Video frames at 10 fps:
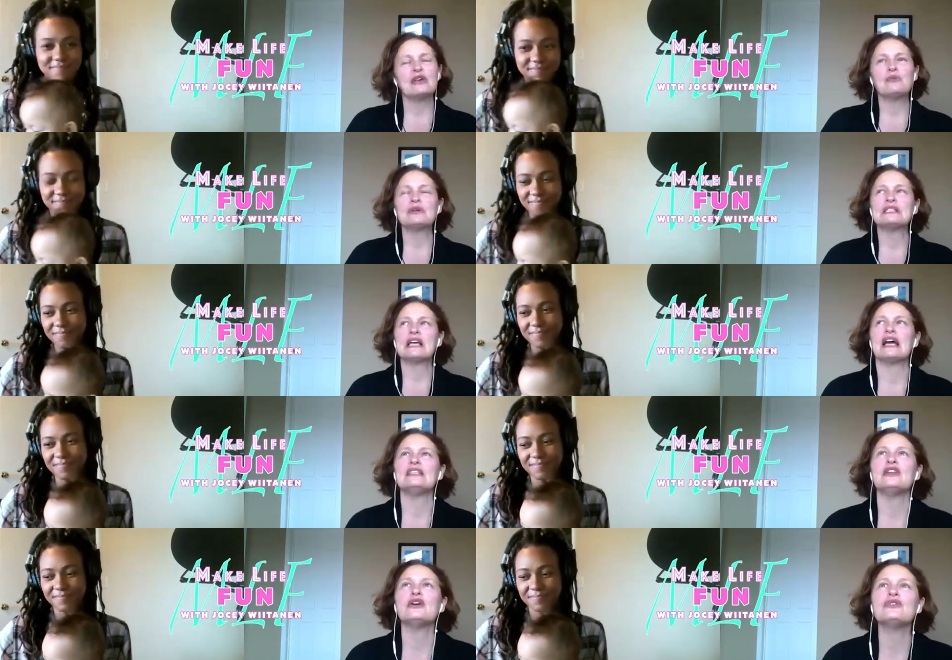Speaker 1: it was, I
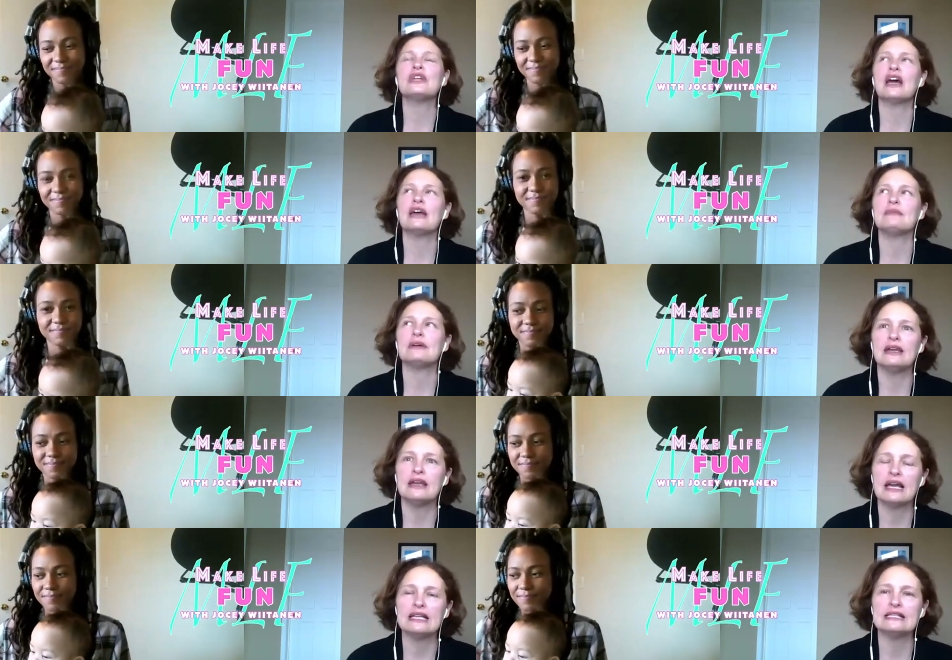know that I'm
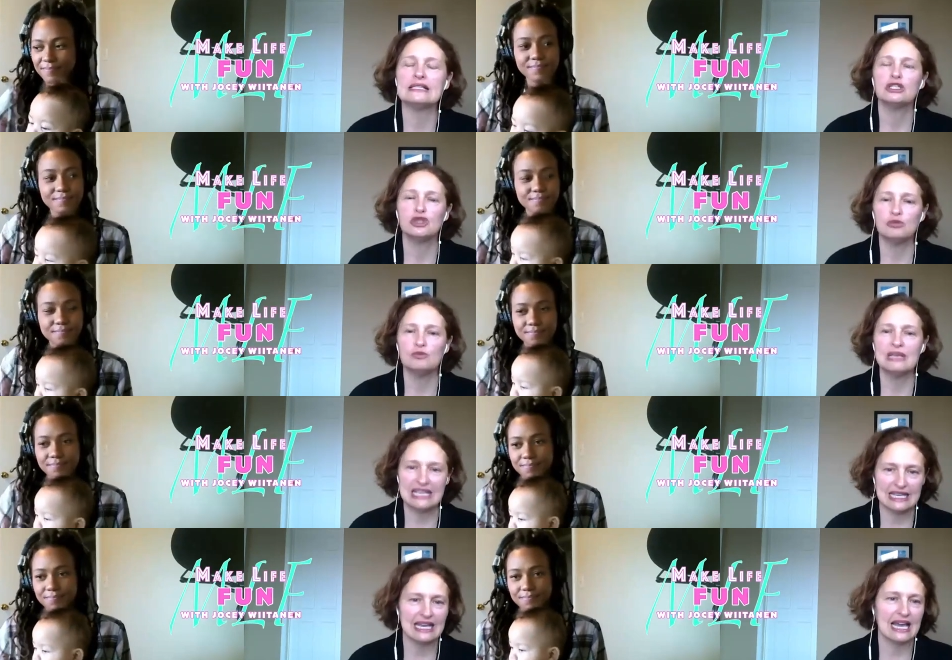nice to
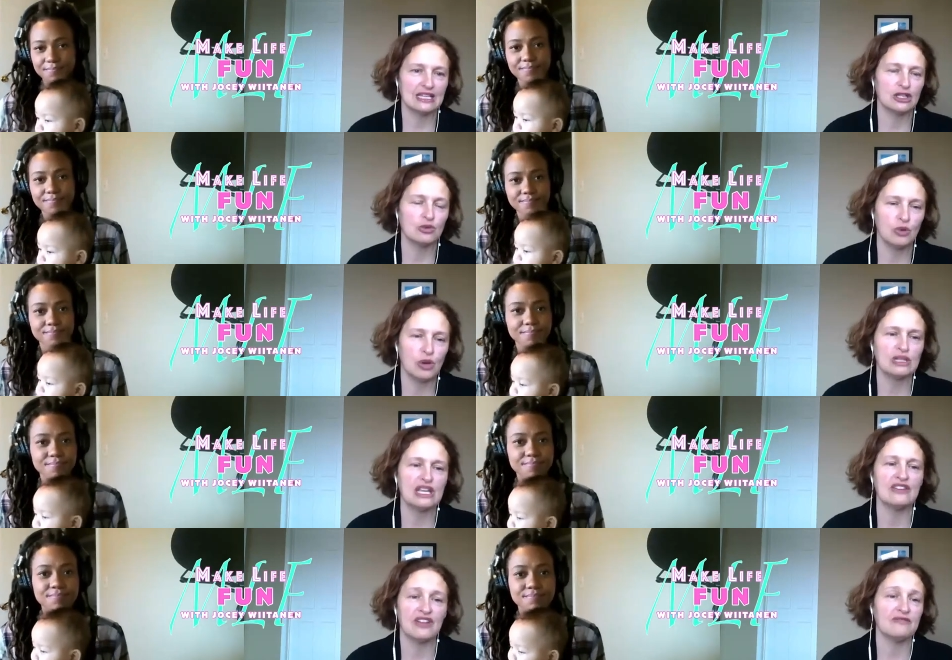me and to the world
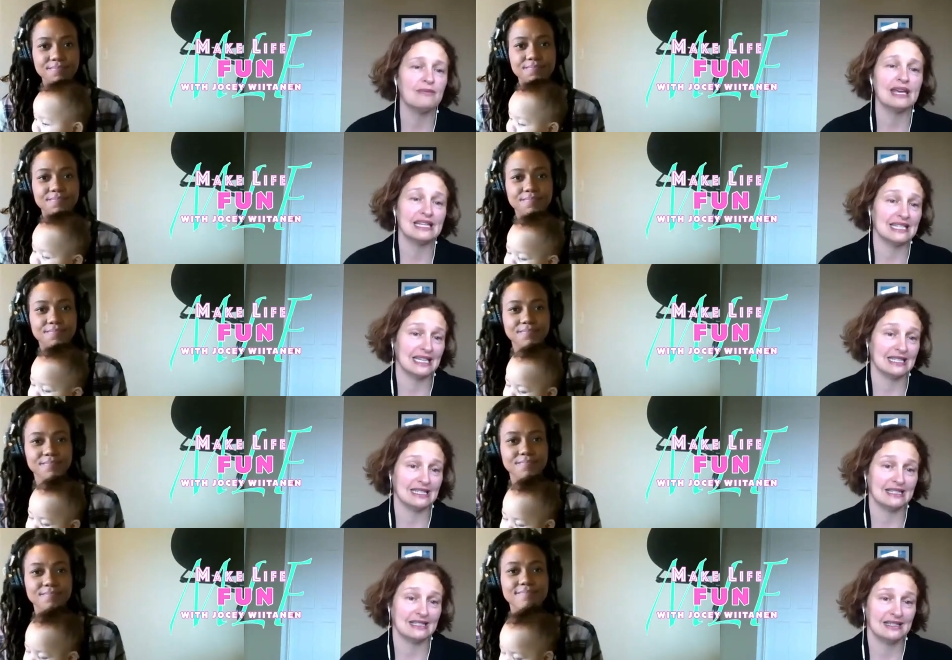if I've
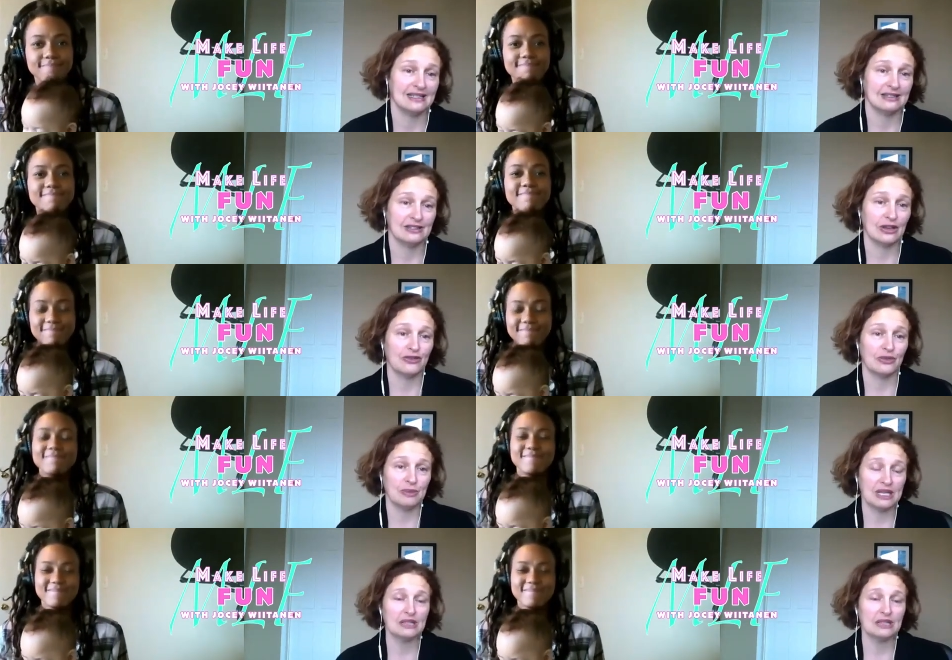meditated. Mm-hmm. So for me